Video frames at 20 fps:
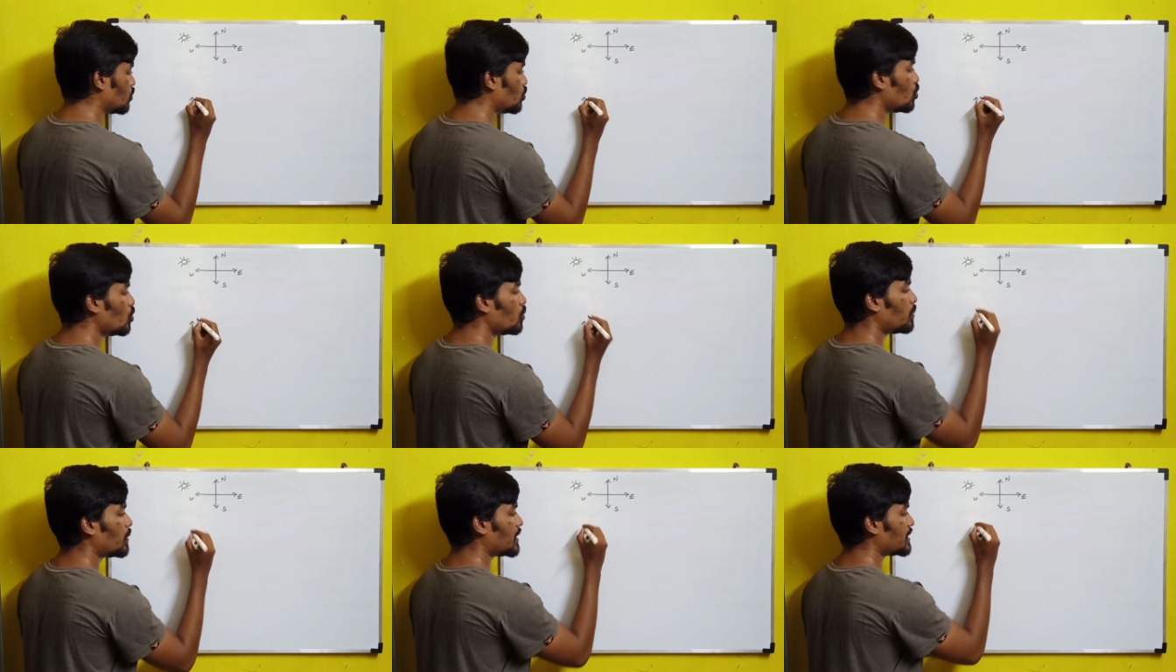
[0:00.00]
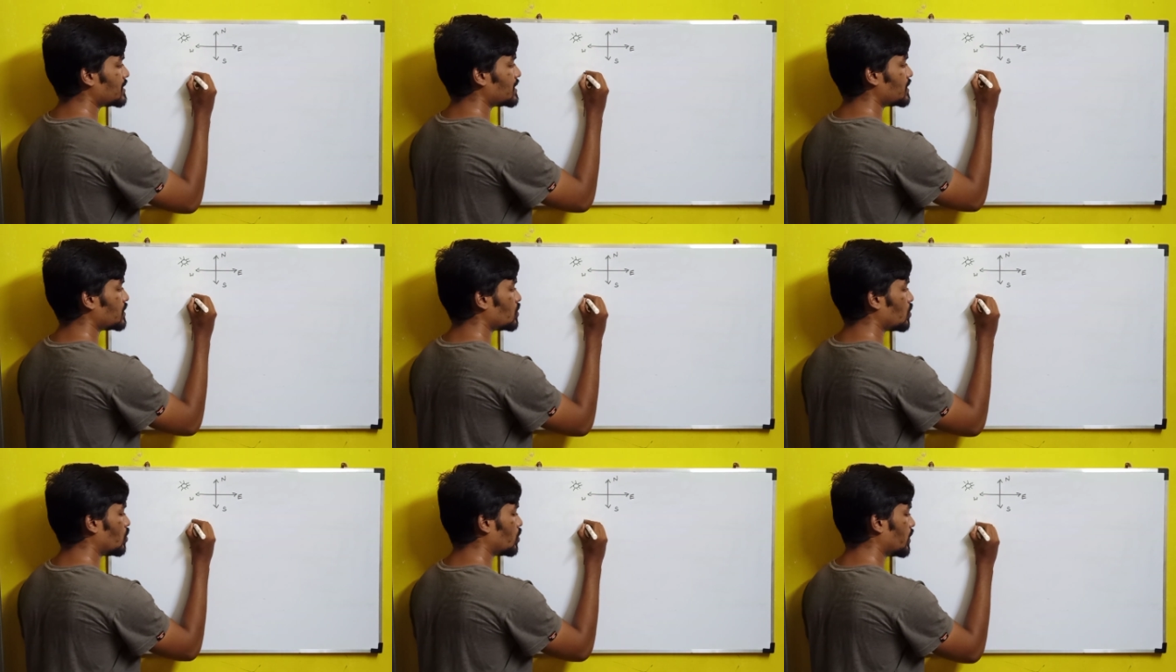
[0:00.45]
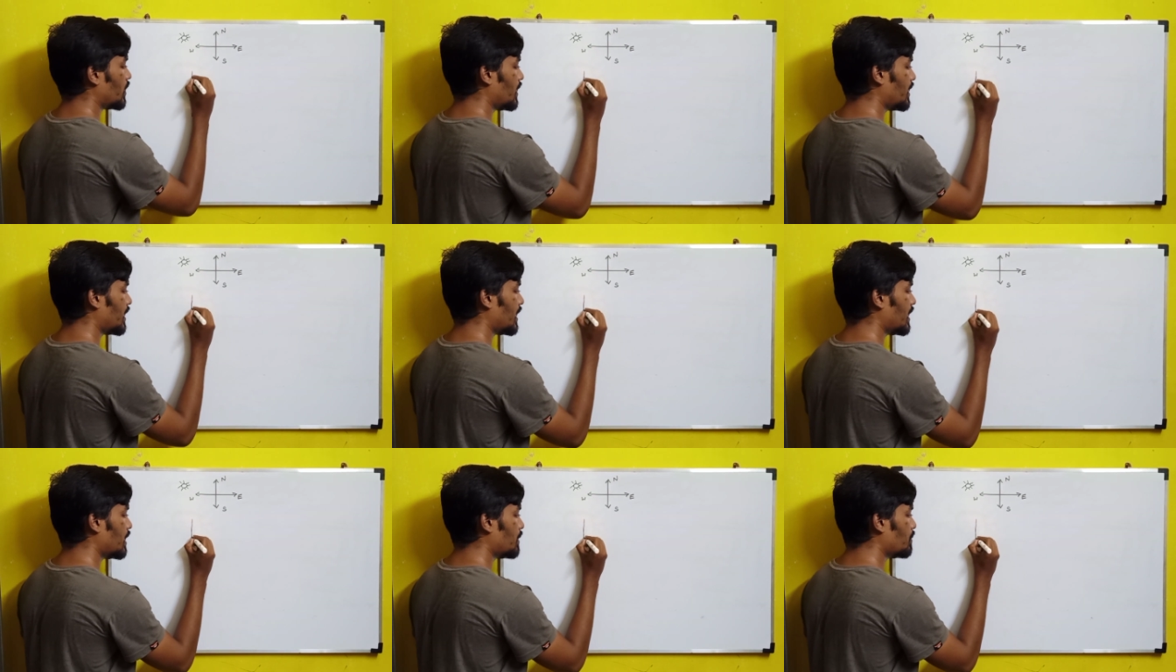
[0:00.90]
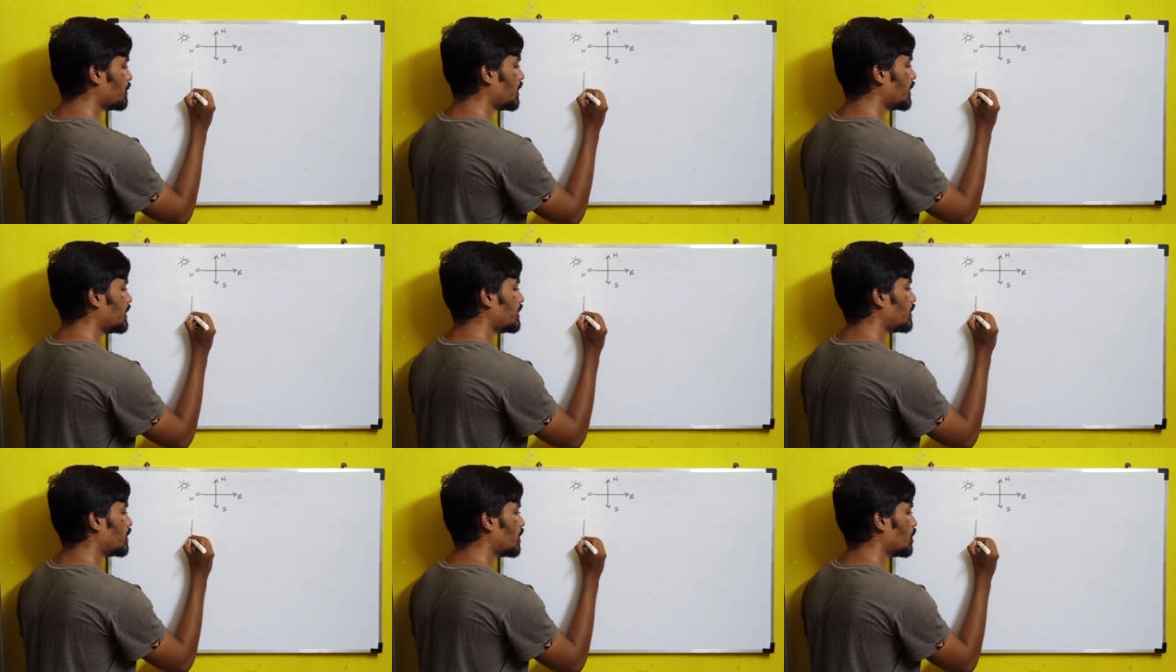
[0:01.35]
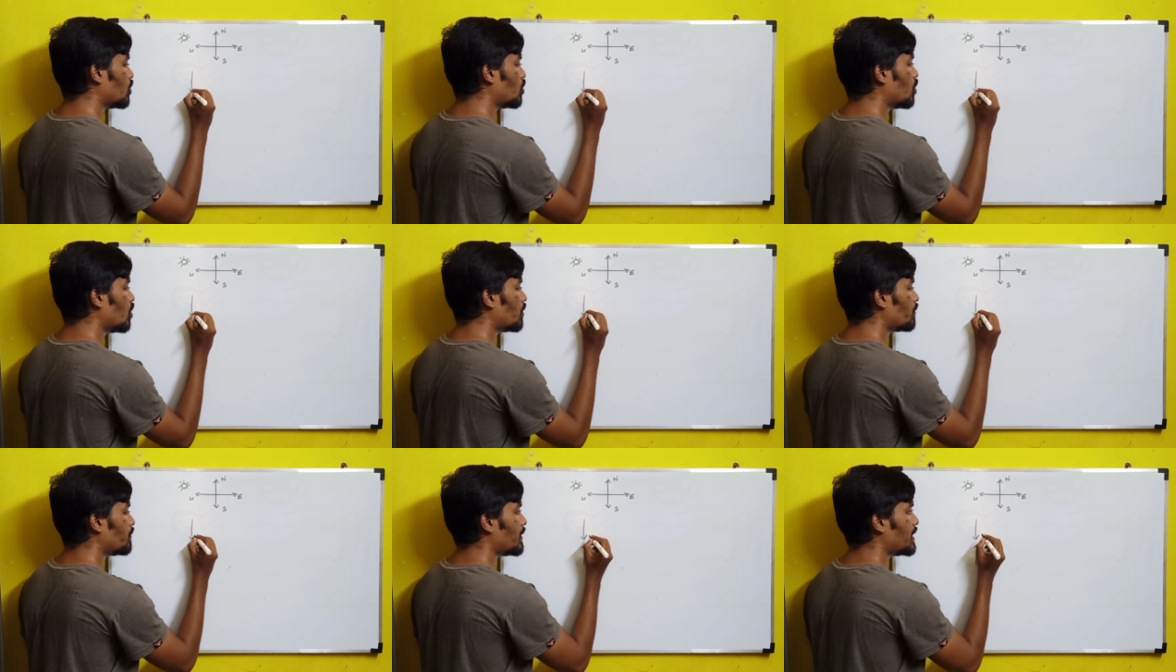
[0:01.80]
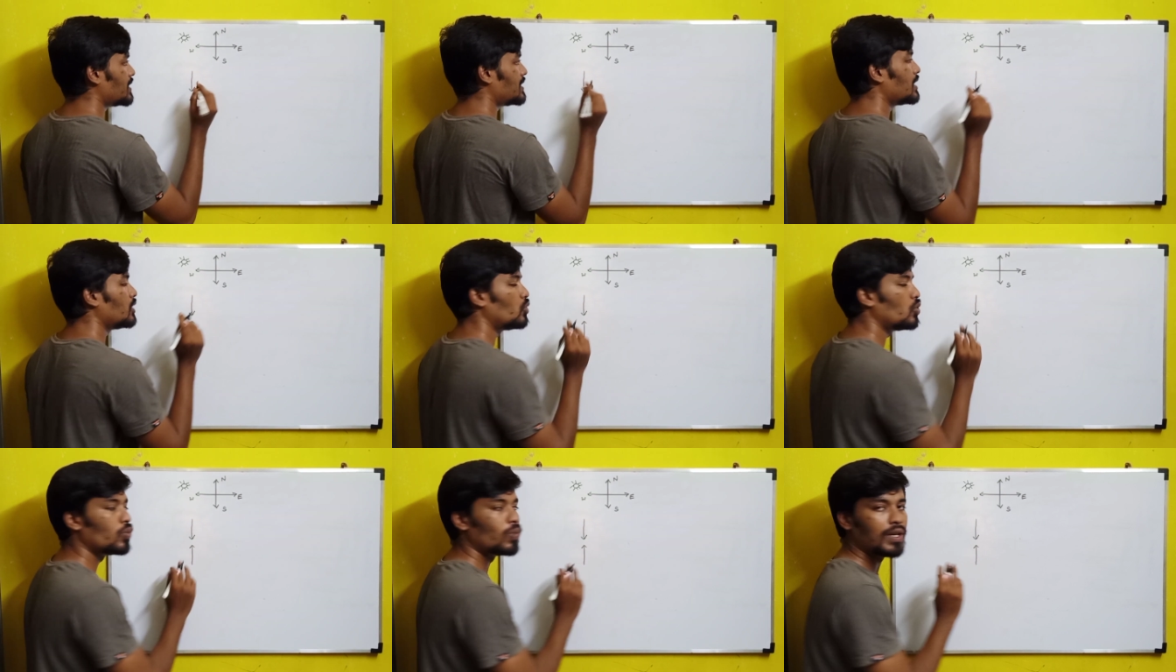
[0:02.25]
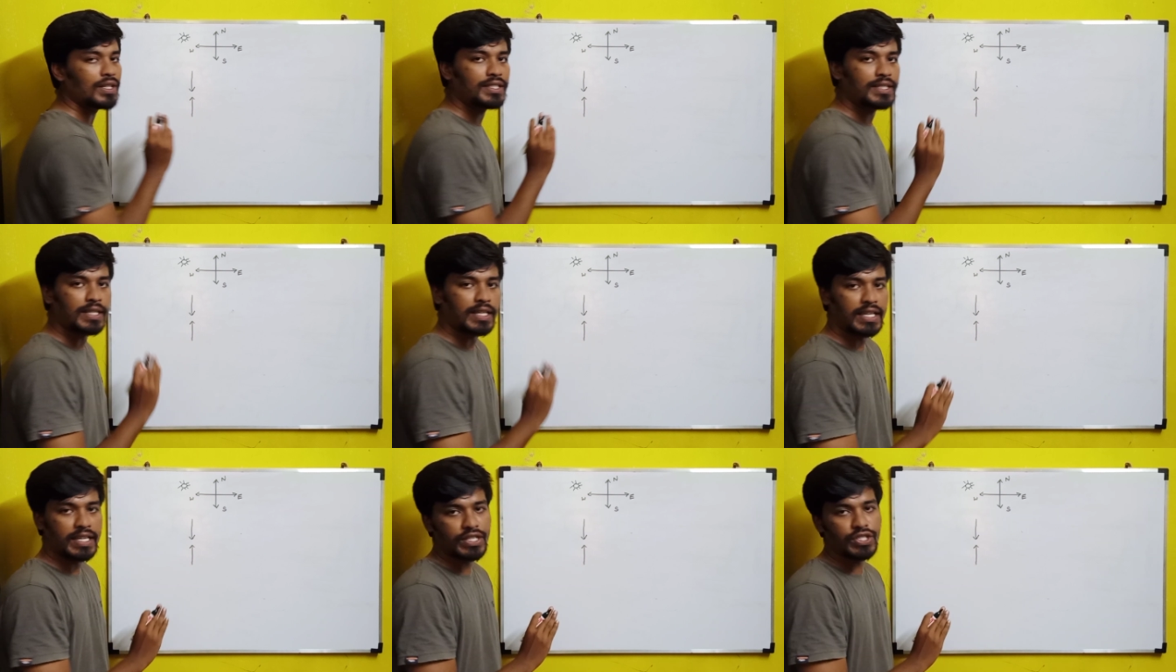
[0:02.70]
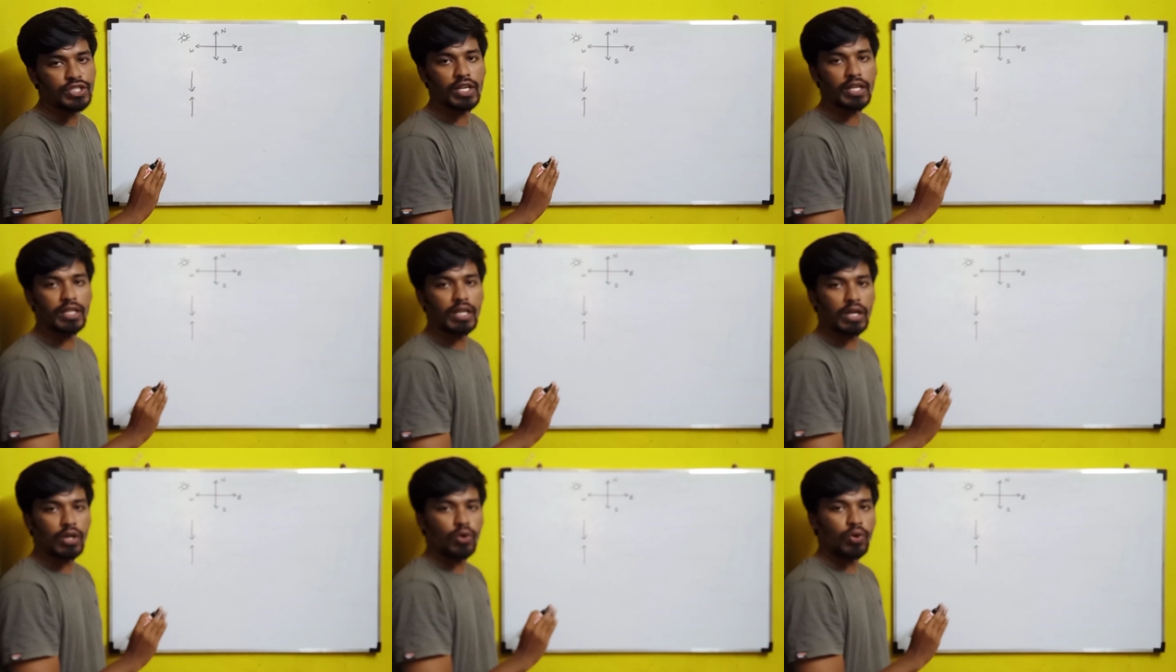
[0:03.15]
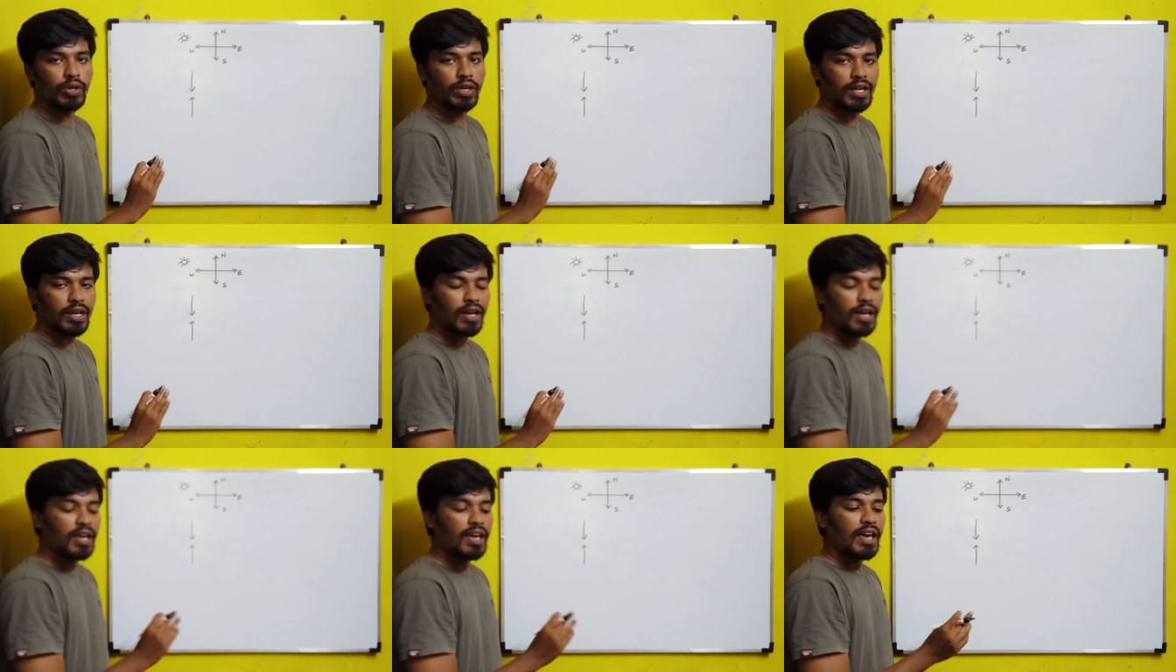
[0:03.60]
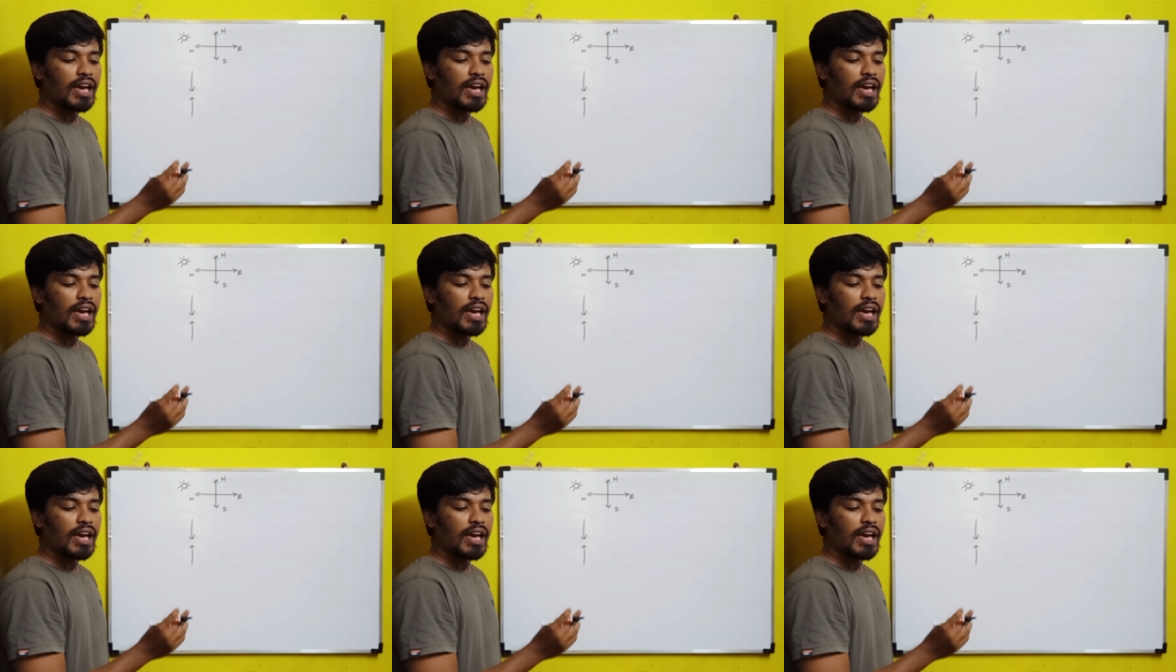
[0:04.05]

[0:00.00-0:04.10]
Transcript: two persons, okay, Hema and Draco are facing towards each other, okay.